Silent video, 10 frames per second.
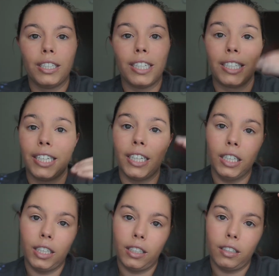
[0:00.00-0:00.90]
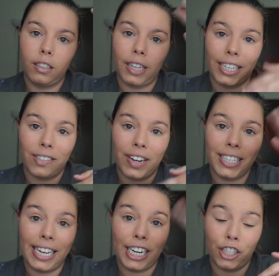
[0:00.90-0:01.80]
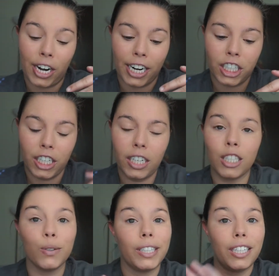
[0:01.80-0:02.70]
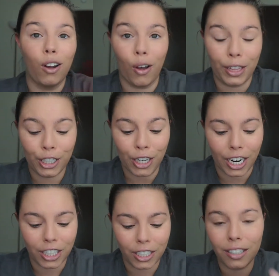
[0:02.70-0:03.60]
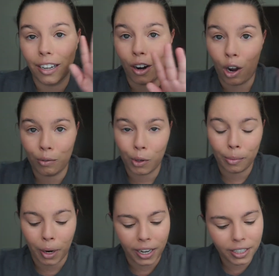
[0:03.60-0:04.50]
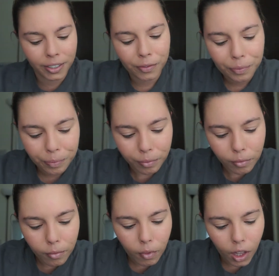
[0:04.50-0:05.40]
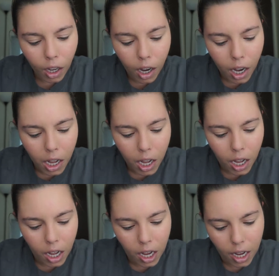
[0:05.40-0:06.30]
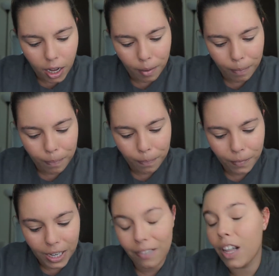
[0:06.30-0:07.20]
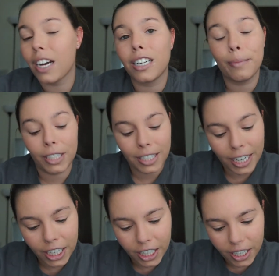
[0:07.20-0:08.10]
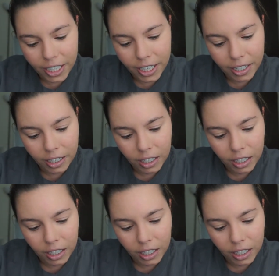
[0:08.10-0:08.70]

Disney classifies an attraction, and so I did all the attractions in all 4 parks. I vlogged as much as I could.